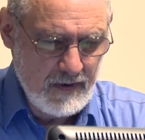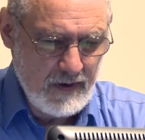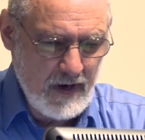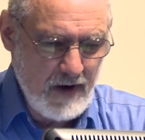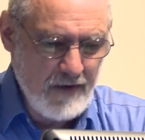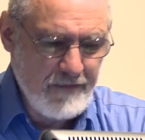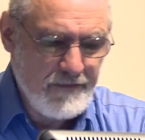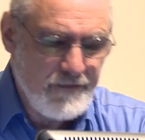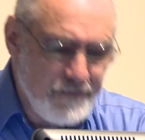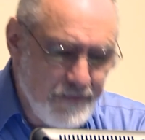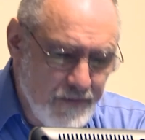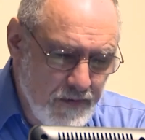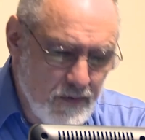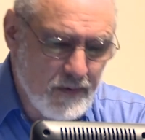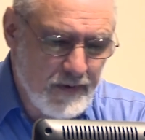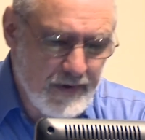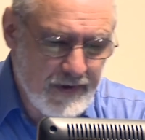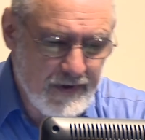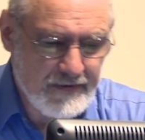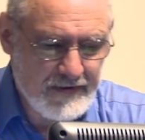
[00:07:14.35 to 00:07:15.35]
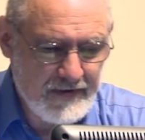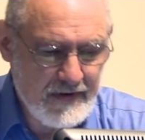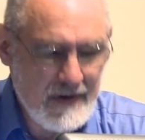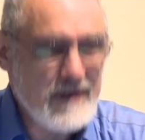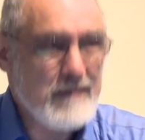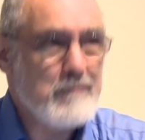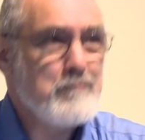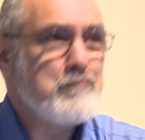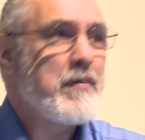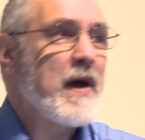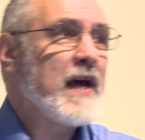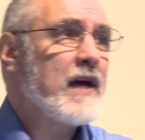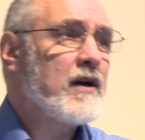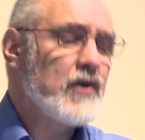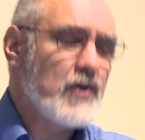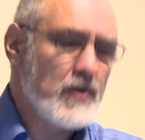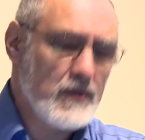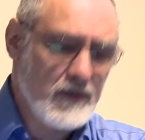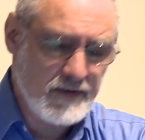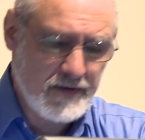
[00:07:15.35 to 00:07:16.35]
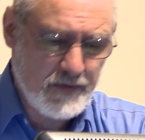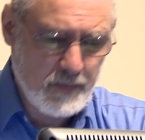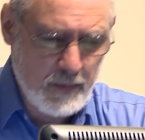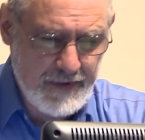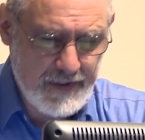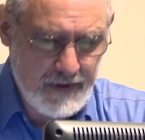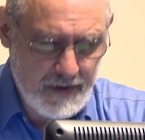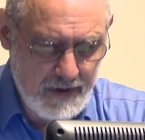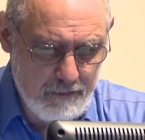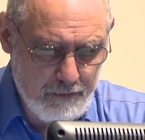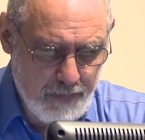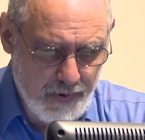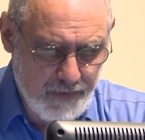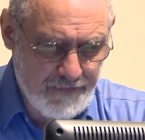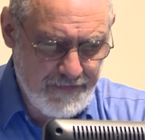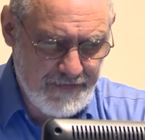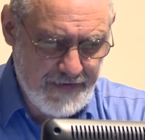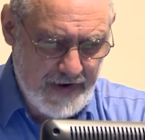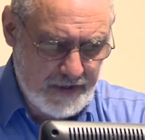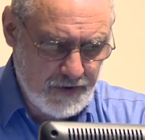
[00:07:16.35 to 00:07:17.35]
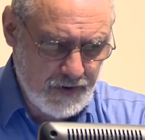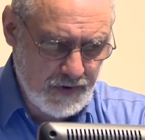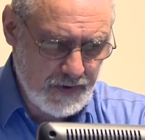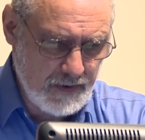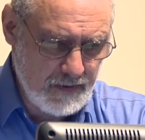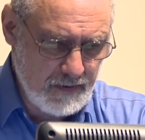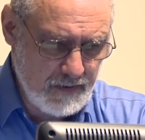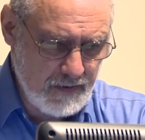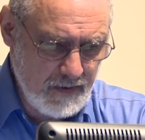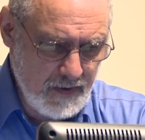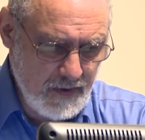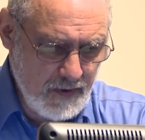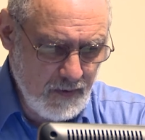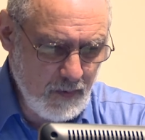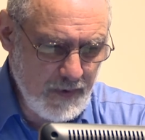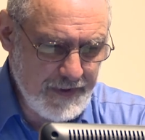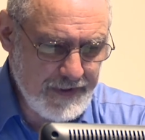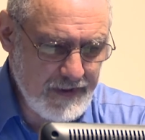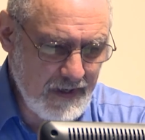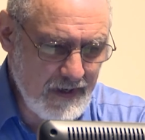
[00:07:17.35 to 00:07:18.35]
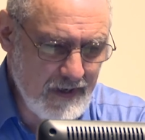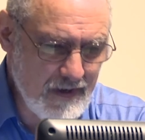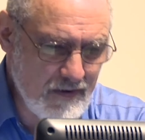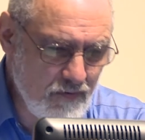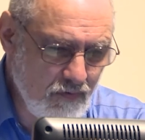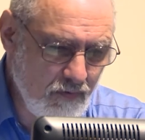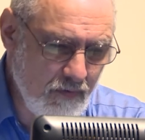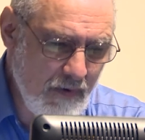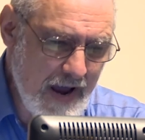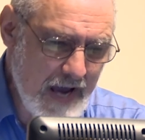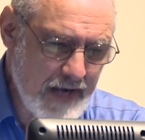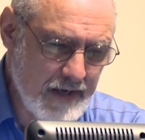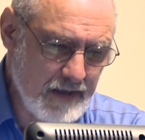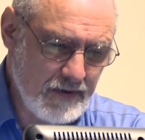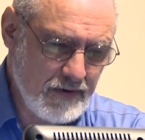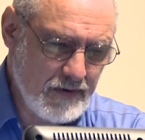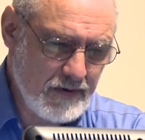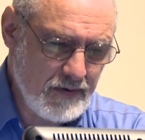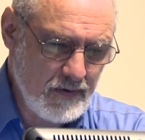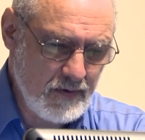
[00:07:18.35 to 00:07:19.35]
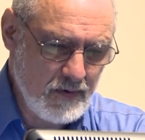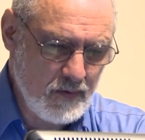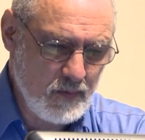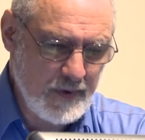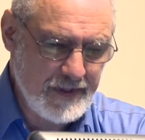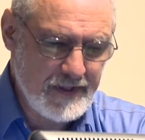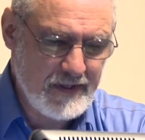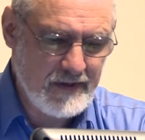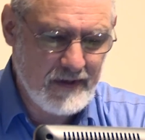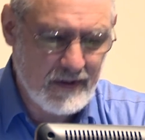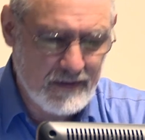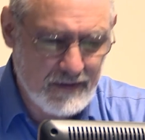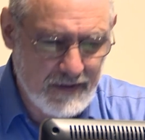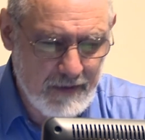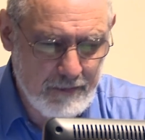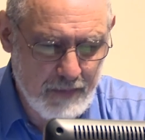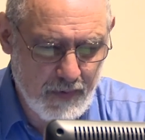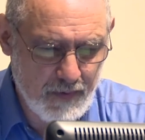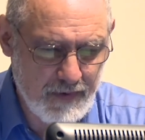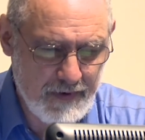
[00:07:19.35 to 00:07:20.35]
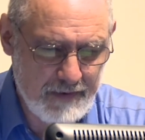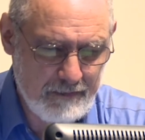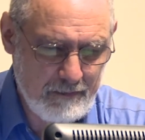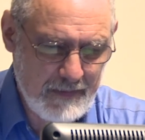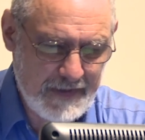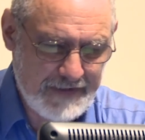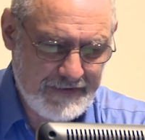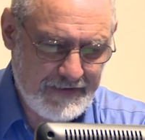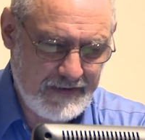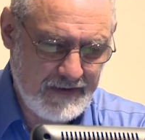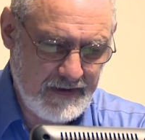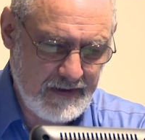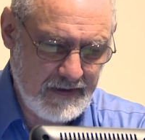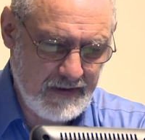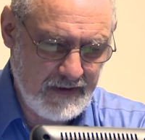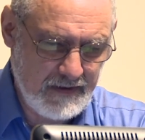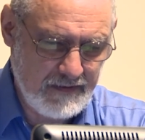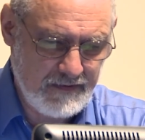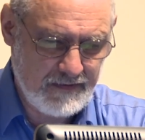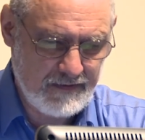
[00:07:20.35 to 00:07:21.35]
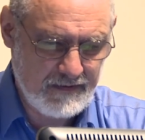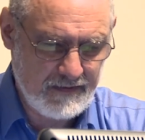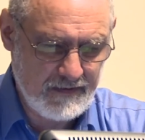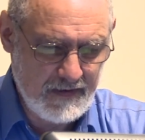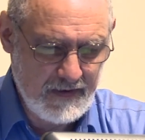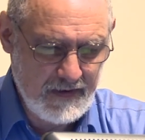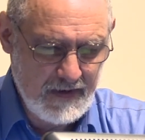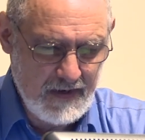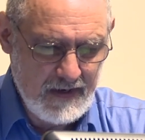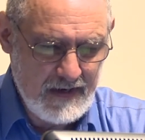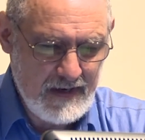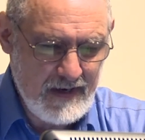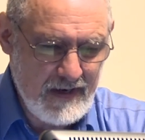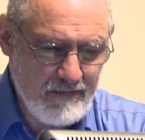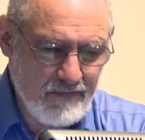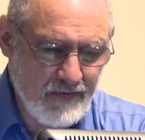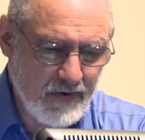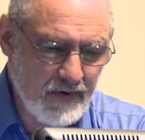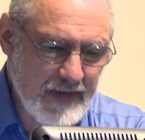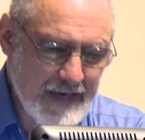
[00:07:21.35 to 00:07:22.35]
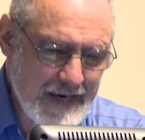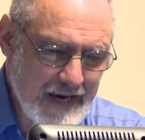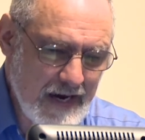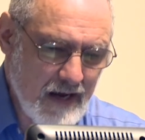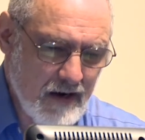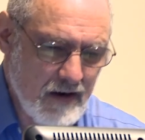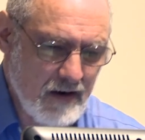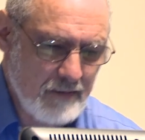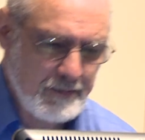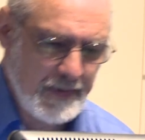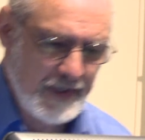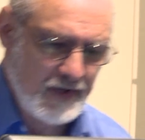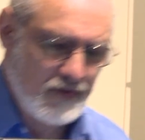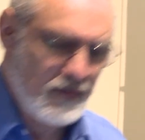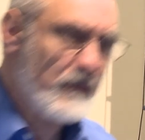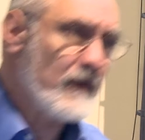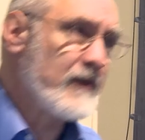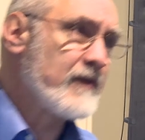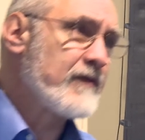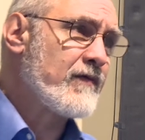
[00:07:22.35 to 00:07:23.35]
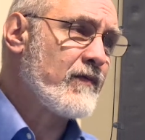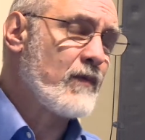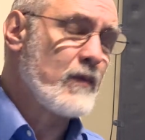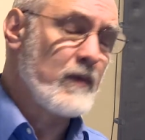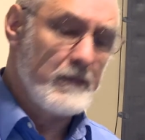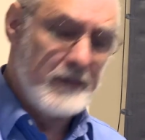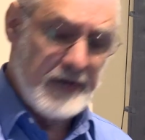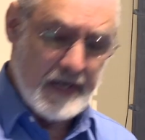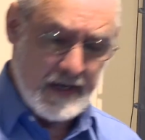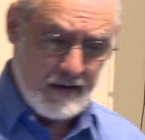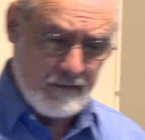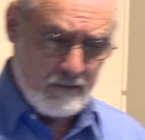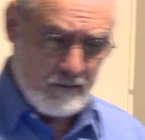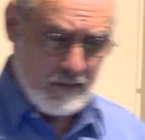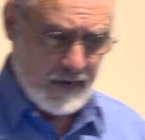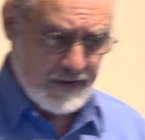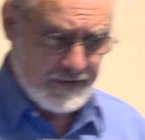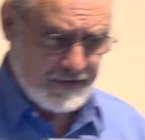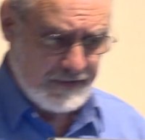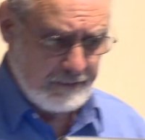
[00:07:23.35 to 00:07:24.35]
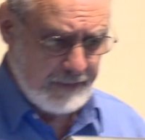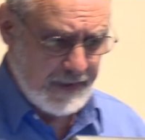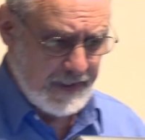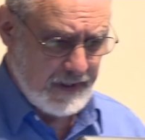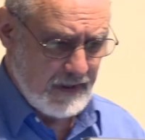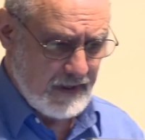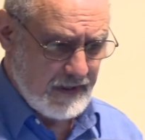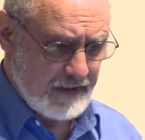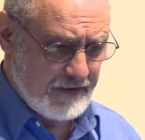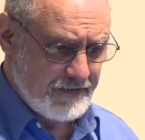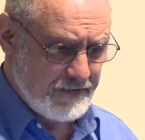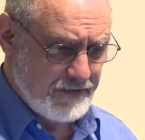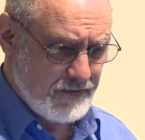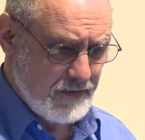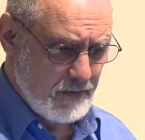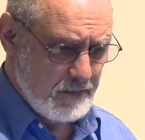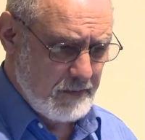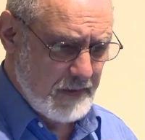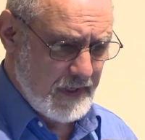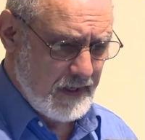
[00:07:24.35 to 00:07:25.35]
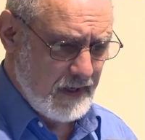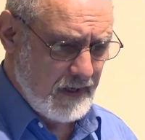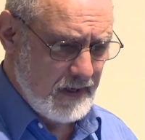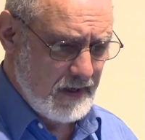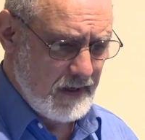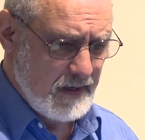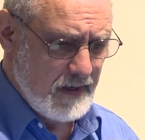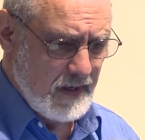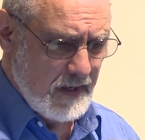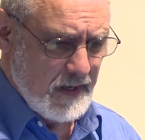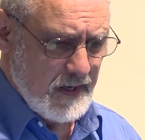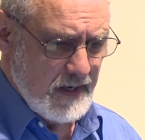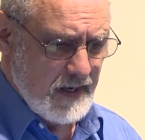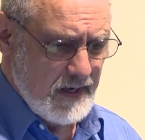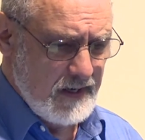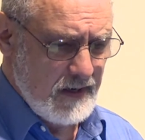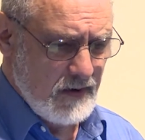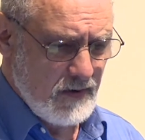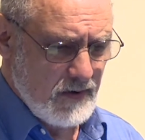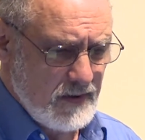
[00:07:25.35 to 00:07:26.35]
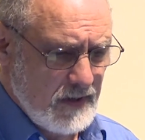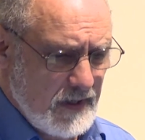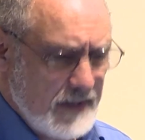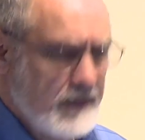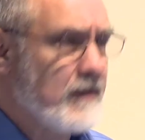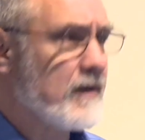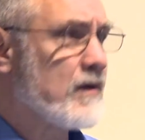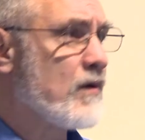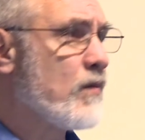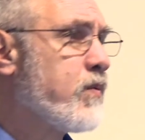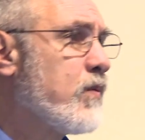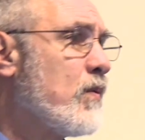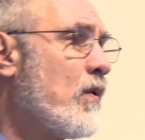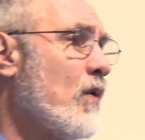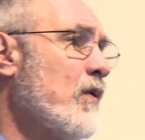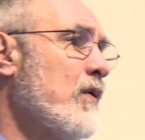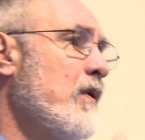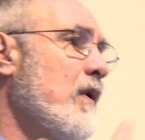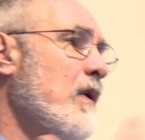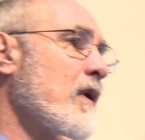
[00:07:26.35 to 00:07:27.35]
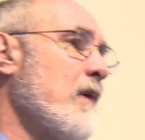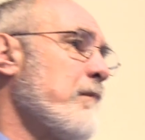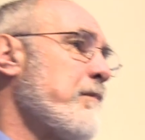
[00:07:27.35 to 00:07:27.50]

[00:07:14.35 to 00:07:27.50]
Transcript: a furious impatience with imperfection, with ingratitude, with deliberate misdeeds. Evil cannot be transformed, it must be exterminated. And here I'd like to quote a